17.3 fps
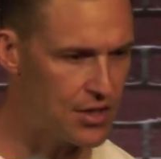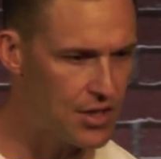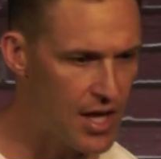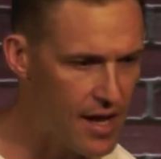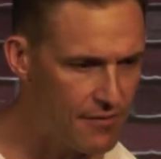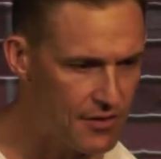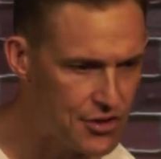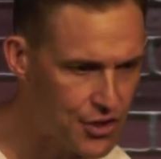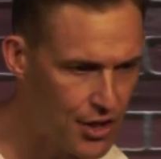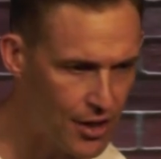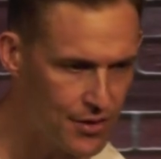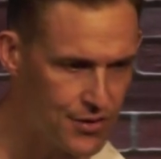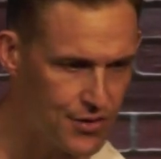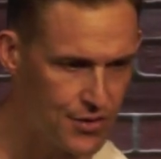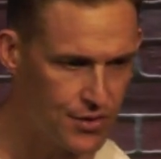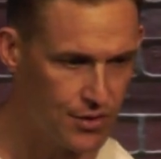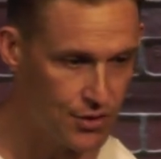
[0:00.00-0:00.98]
do you have a
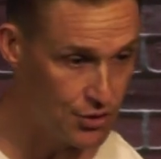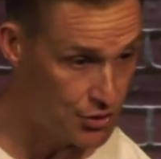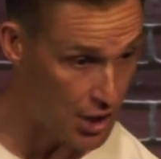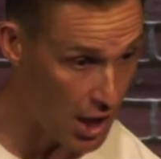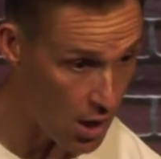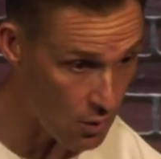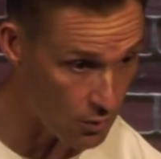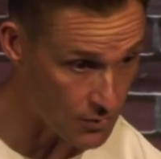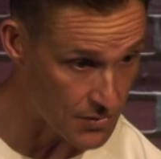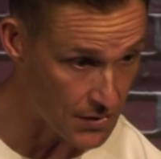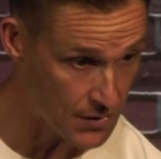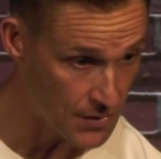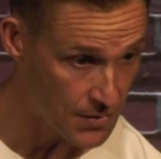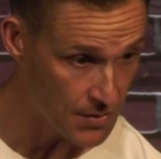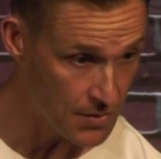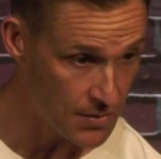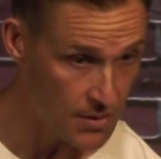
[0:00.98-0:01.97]
church? You don't.
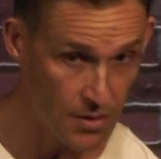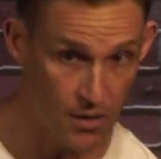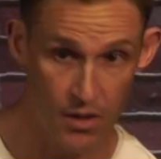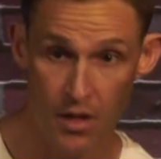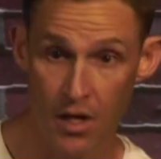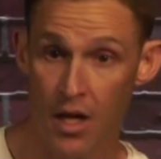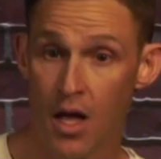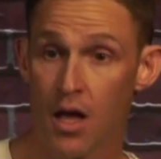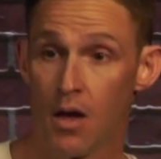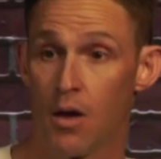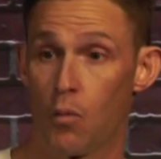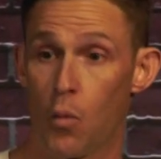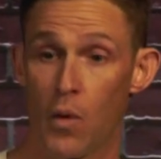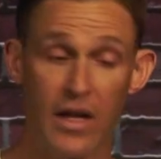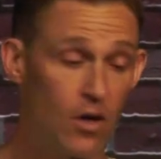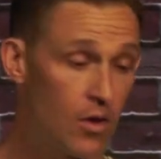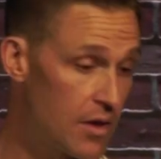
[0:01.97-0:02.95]

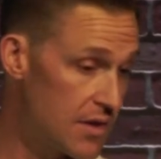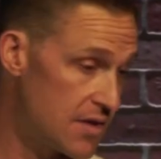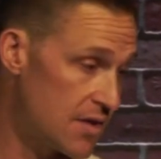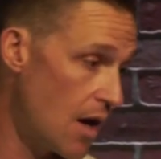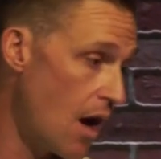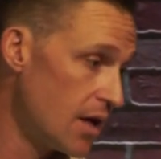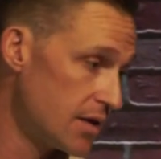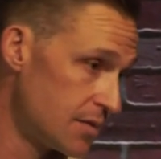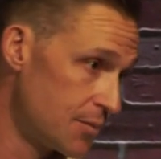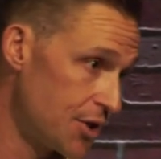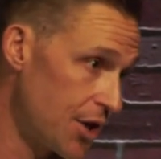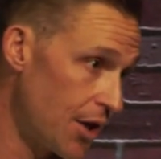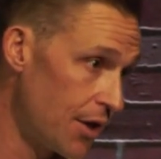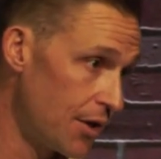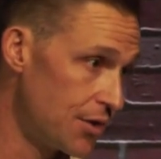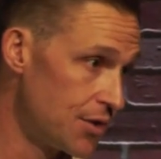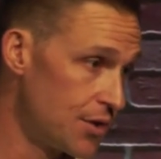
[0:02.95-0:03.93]
We go to this awesome
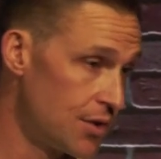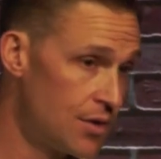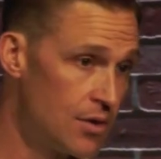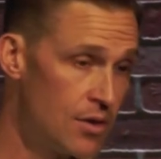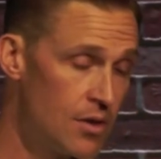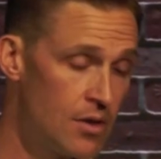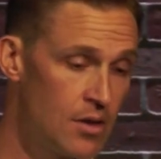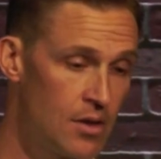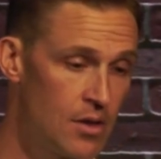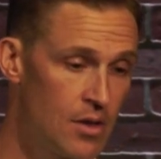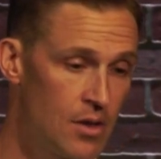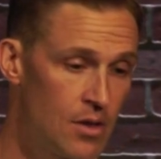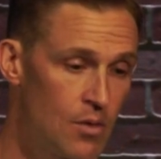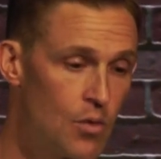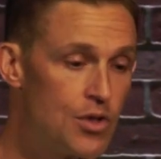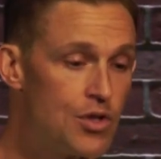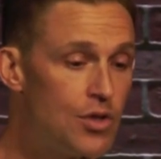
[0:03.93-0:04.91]
church.
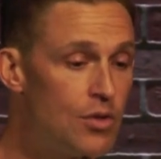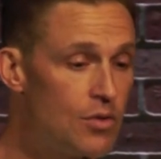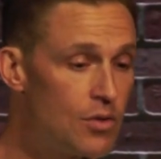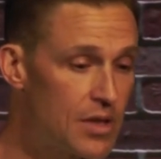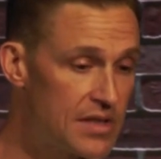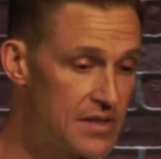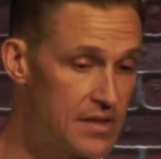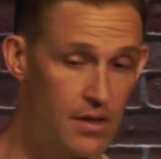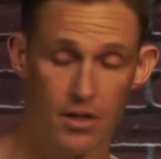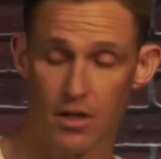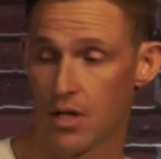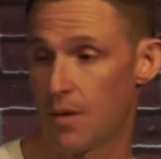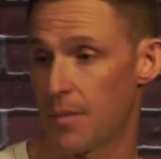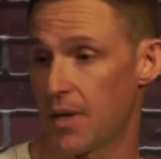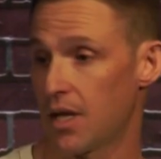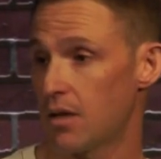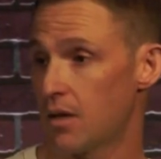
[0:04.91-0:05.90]
Would you consider
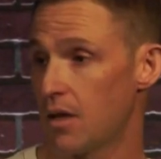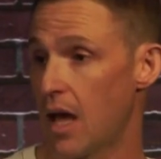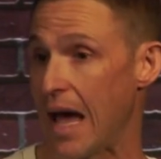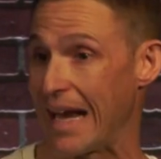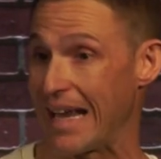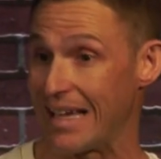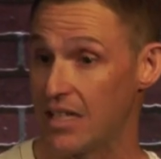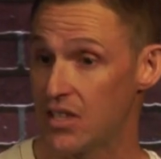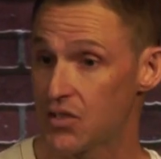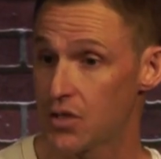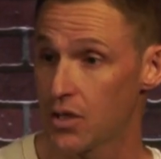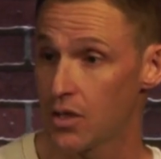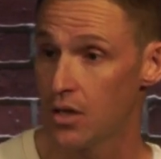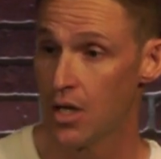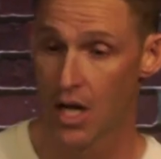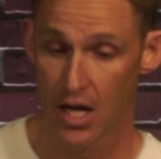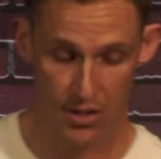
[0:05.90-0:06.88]
coming at Easter?
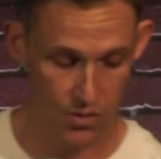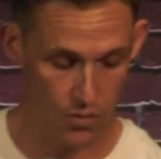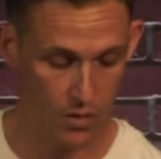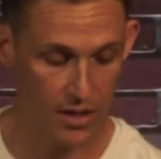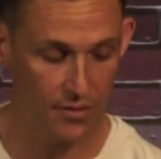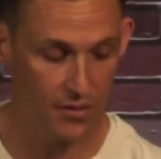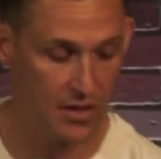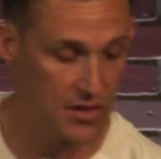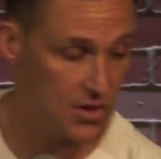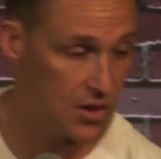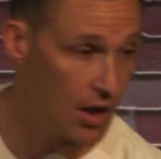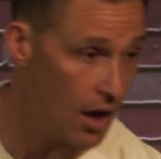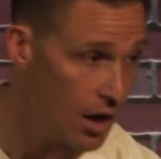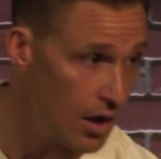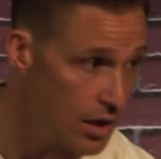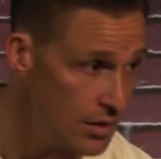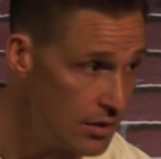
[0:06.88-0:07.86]
I just want to give you this
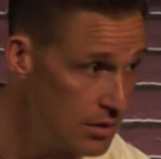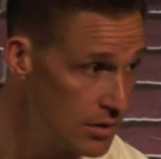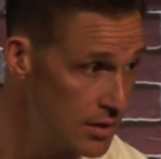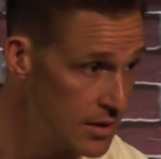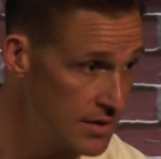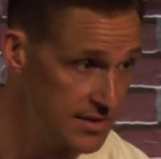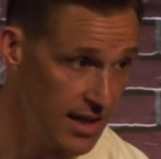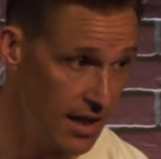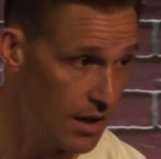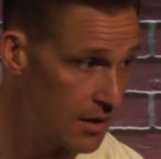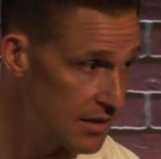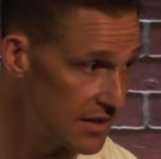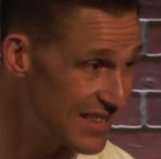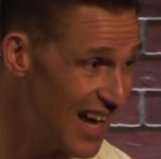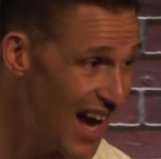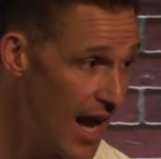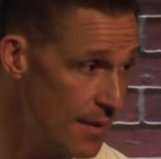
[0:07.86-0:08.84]
card. It's got all the
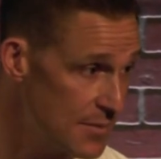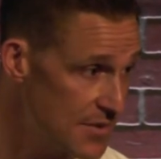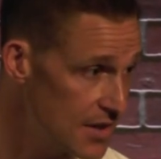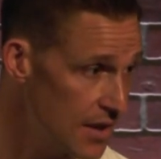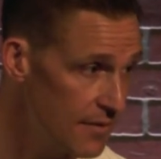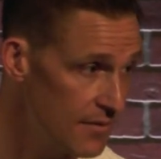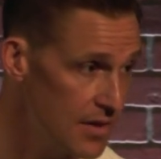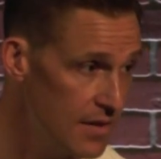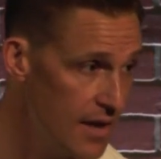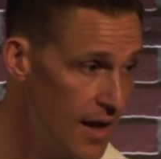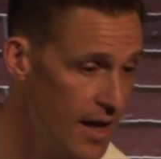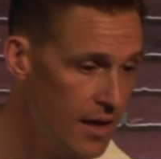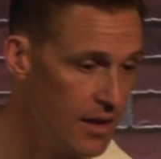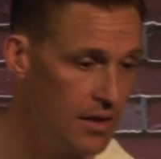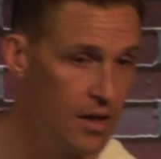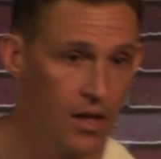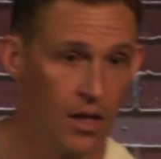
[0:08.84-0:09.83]
times and
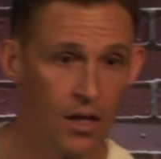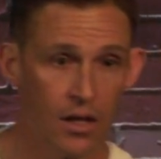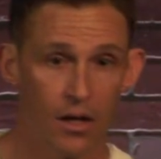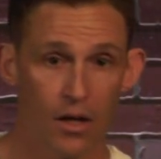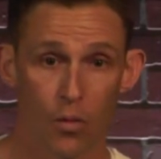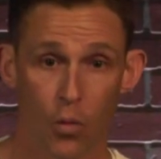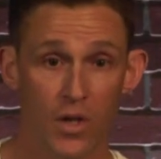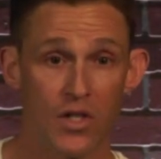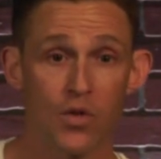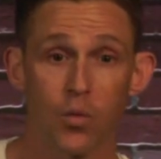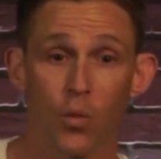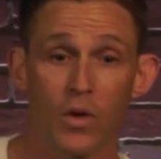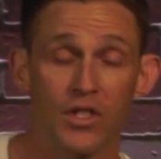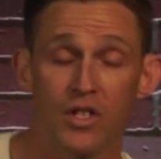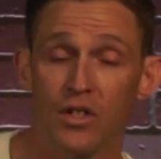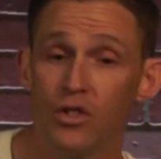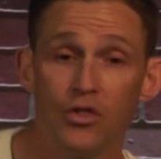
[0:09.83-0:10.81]
everything. Which,
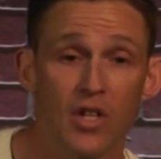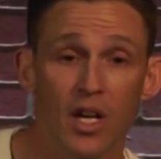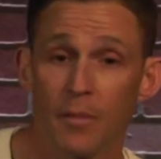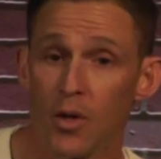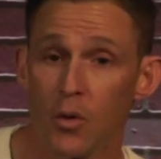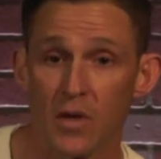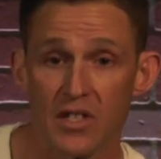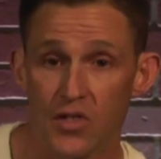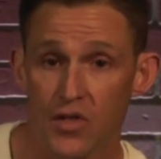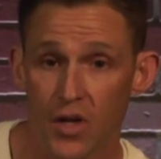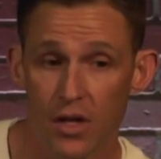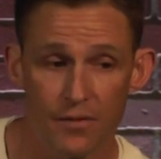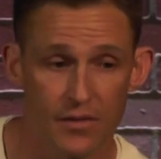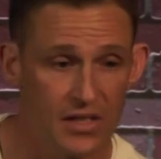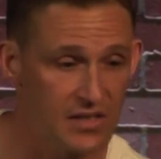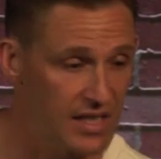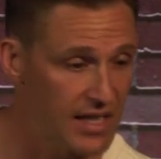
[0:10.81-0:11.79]
which you tell me which
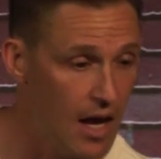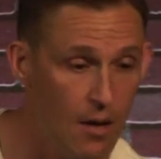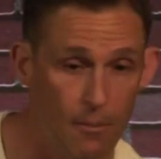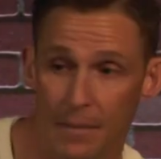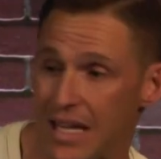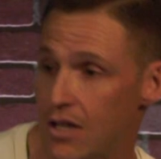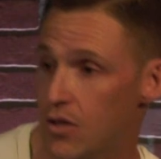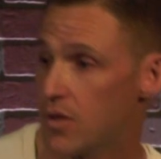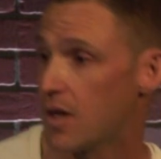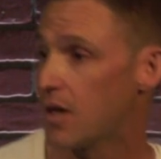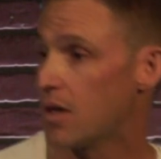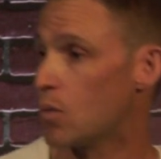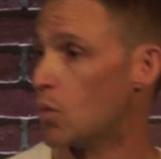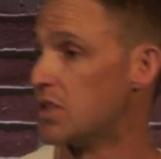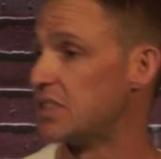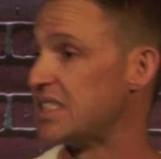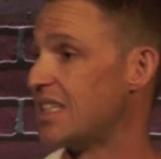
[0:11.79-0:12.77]
service, and I'll meet you there, and
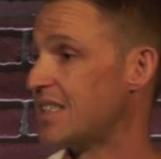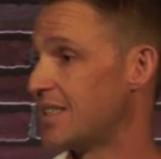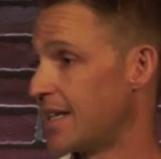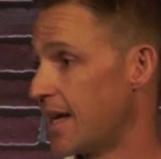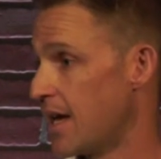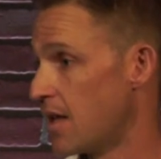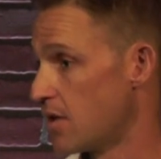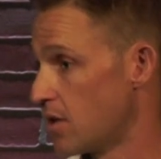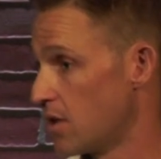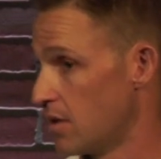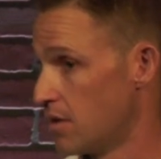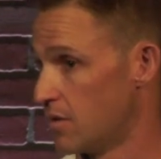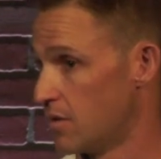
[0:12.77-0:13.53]
we'll sit together.